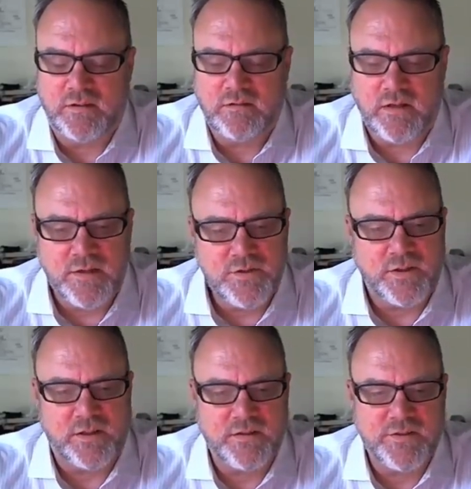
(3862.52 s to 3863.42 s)

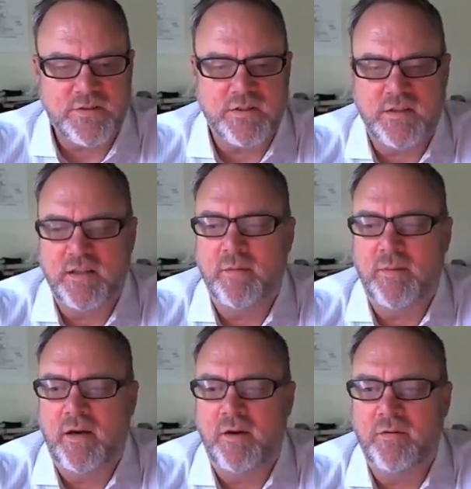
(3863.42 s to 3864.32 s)
construct, is to think
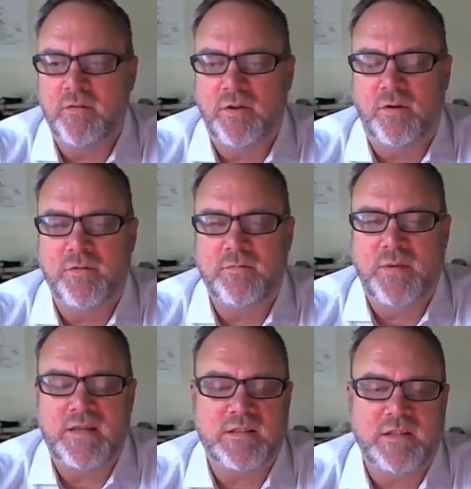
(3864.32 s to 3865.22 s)
about,
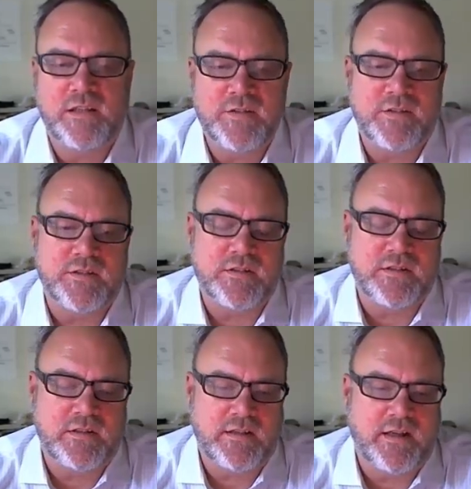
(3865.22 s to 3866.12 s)
basically it's
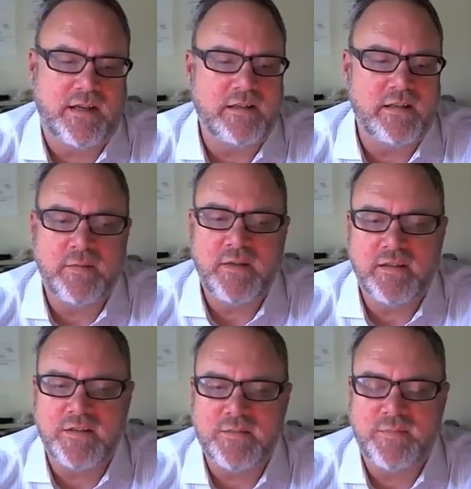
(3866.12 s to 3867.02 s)
the idea being
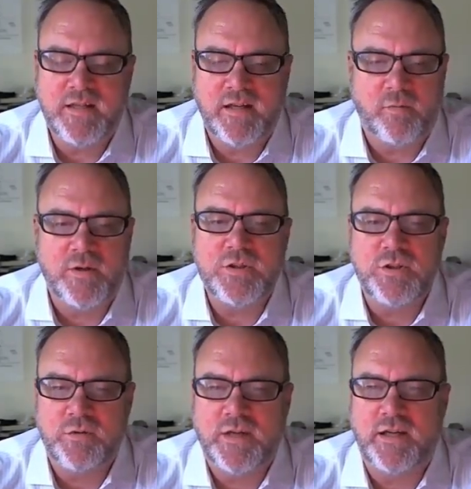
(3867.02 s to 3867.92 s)
the speed at which
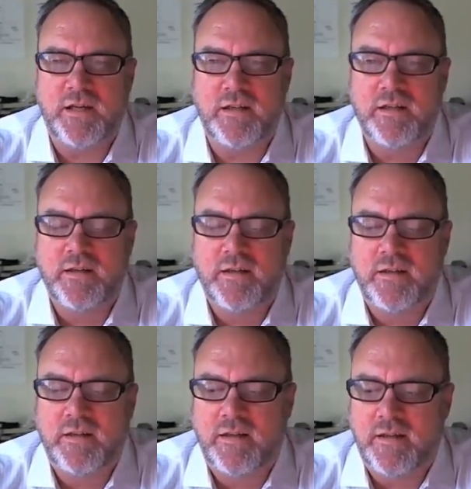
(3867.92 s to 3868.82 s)
you can
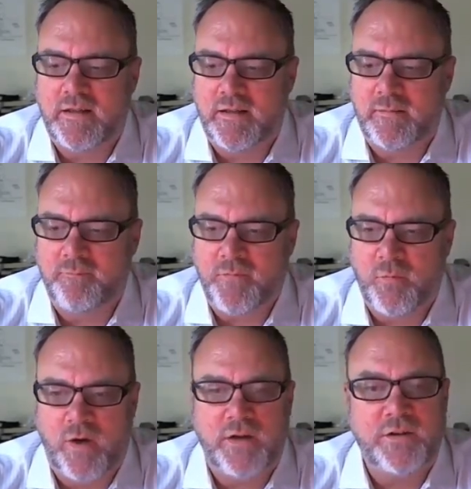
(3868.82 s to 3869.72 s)

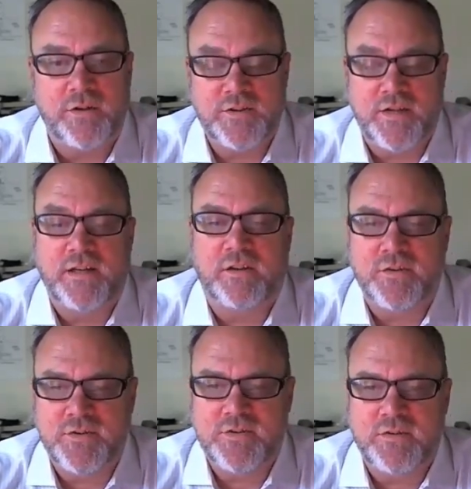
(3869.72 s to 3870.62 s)
run your
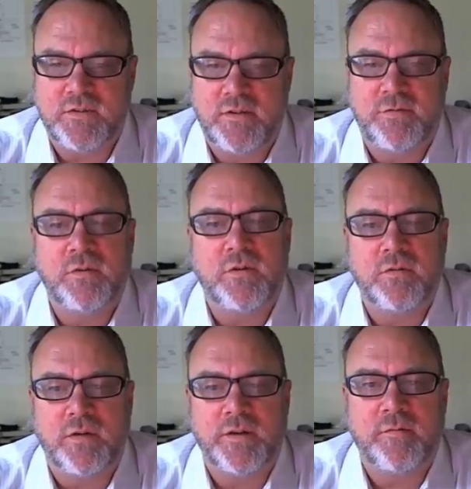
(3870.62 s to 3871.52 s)
cycles, if you
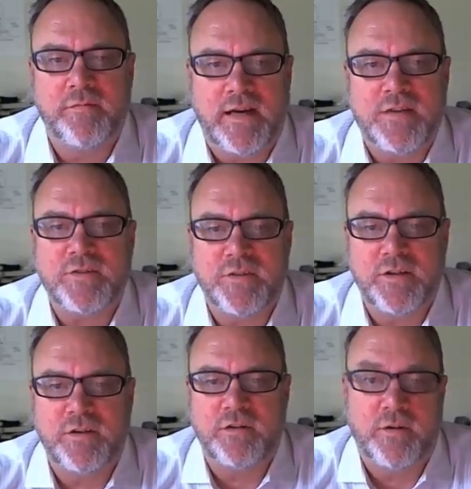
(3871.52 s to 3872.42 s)
can run them faster
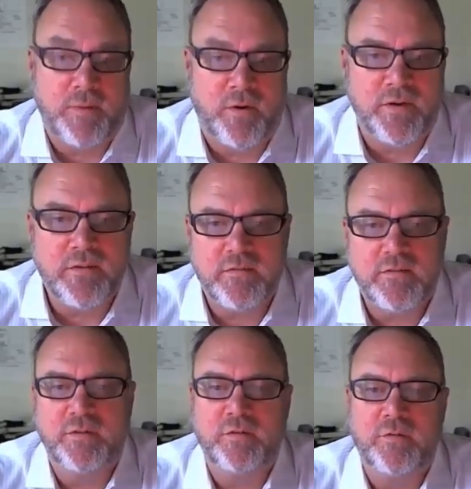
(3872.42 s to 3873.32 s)
than your opponent,
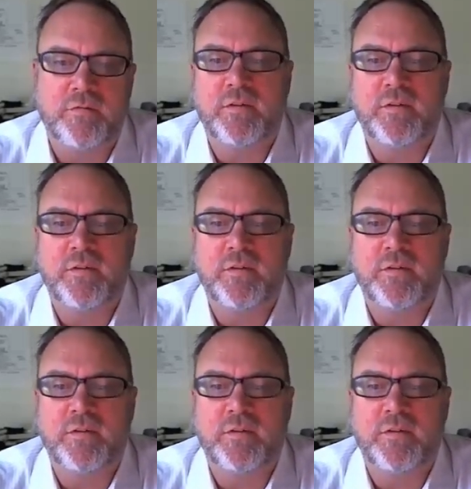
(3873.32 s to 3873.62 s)
you